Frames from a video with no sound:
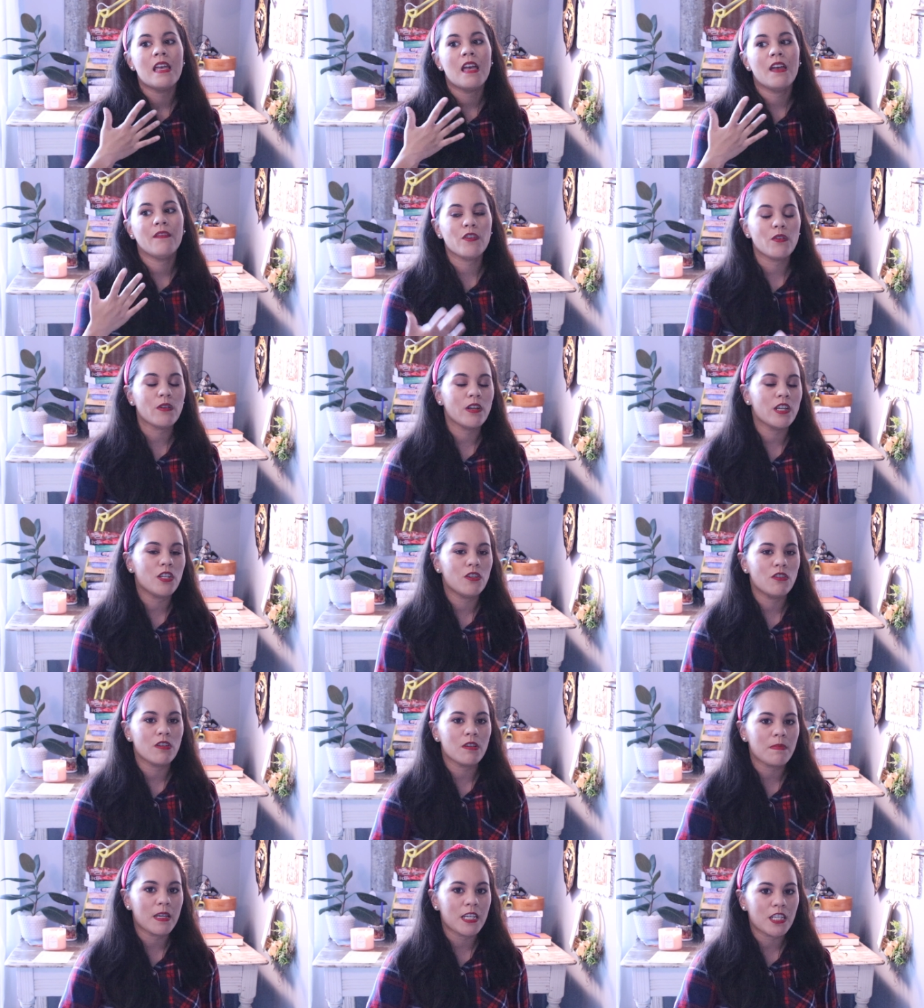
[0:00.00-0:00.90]
If you are
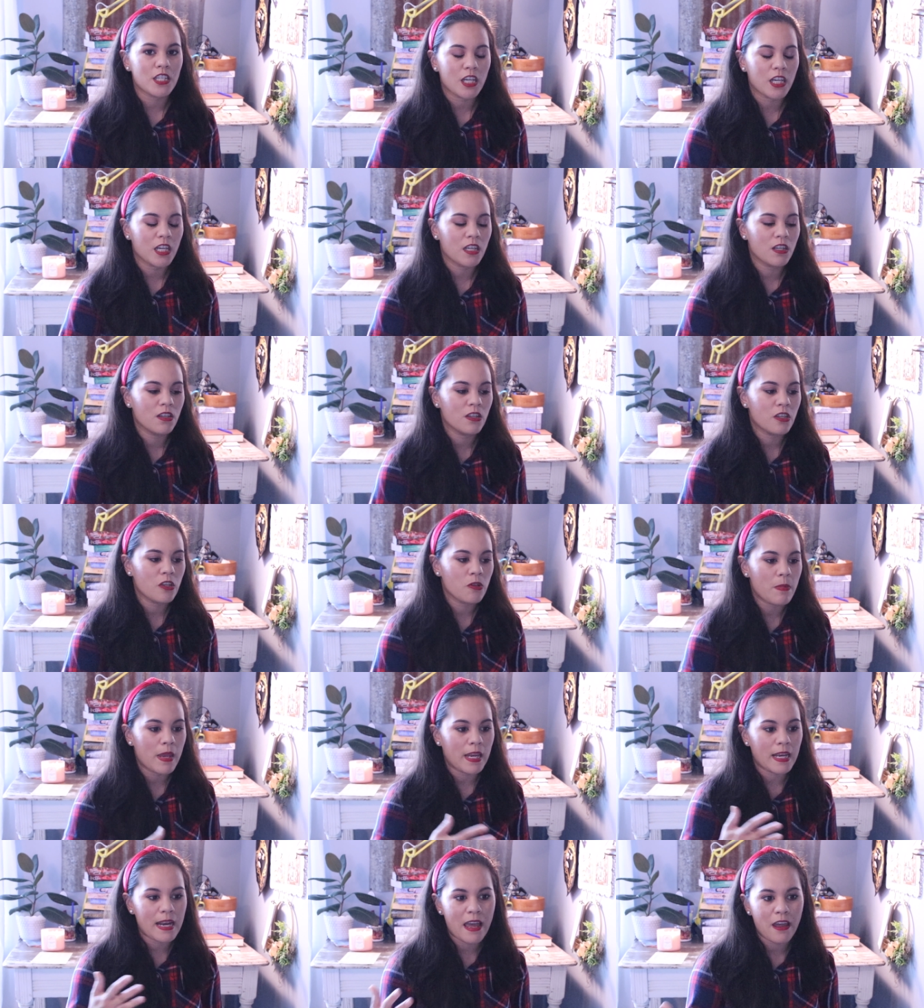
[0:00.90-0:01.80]
new to my channel, you
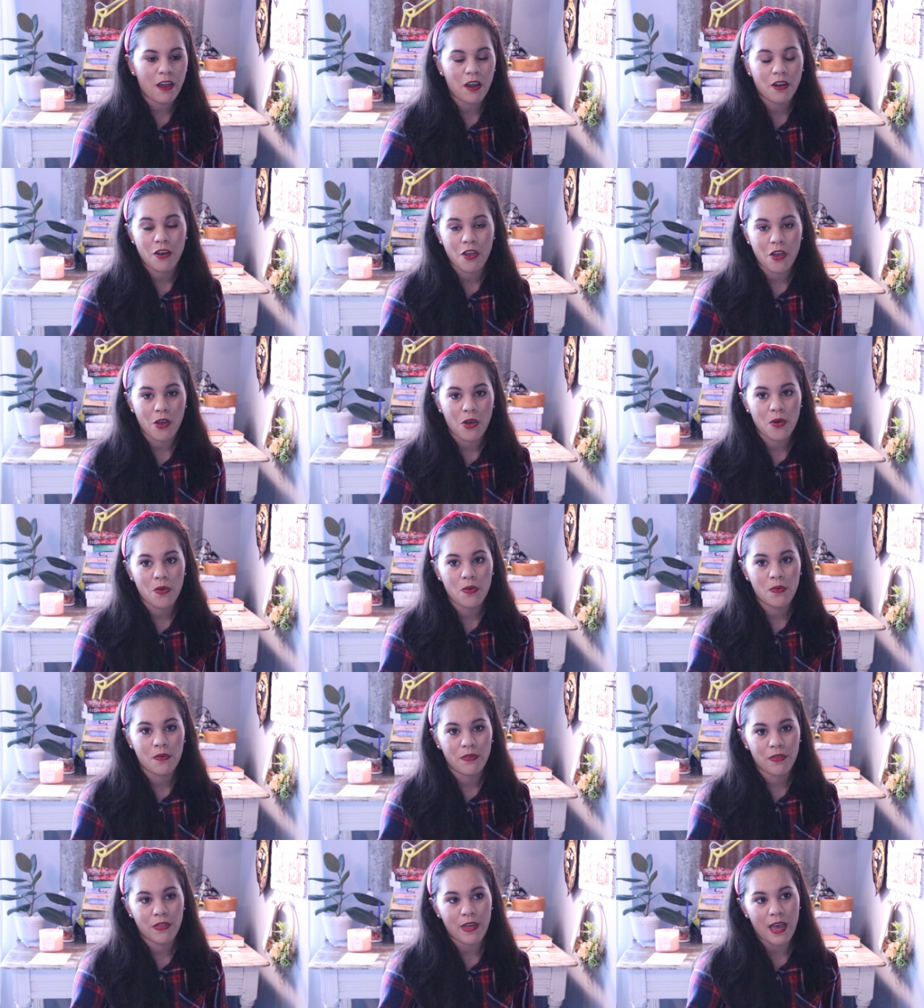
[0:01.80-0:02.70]
may not
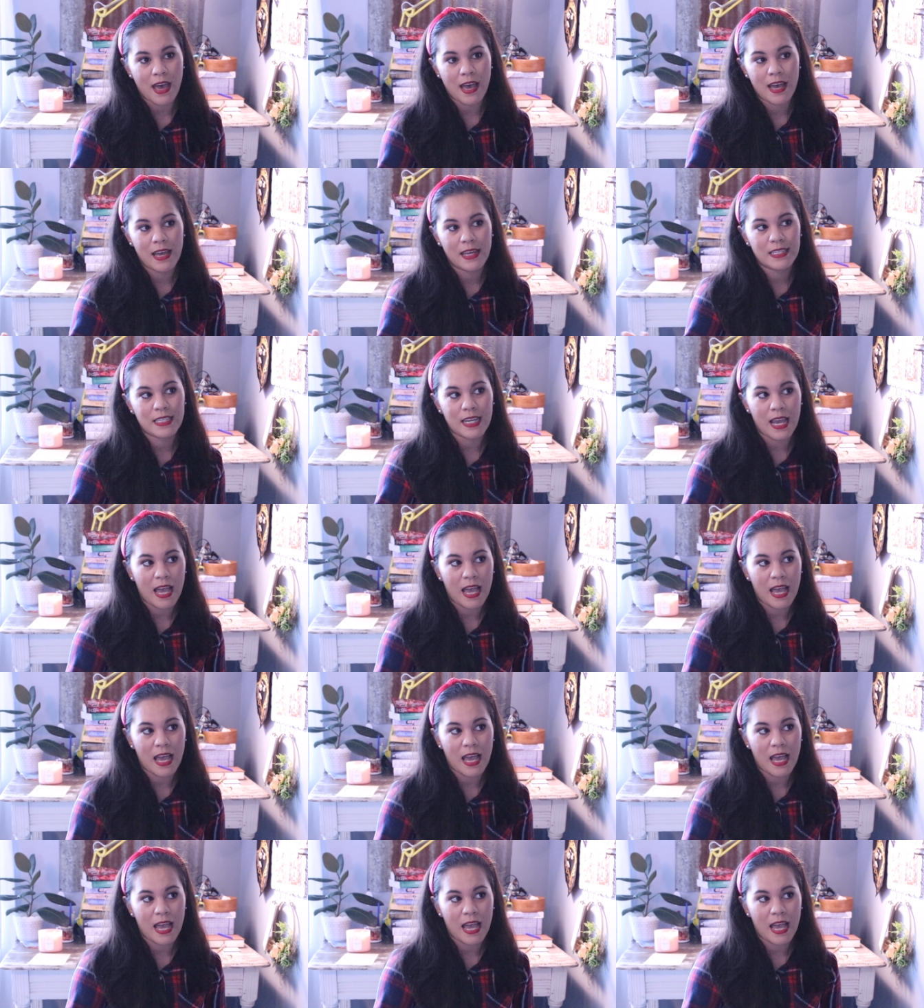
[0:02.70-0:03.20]
know that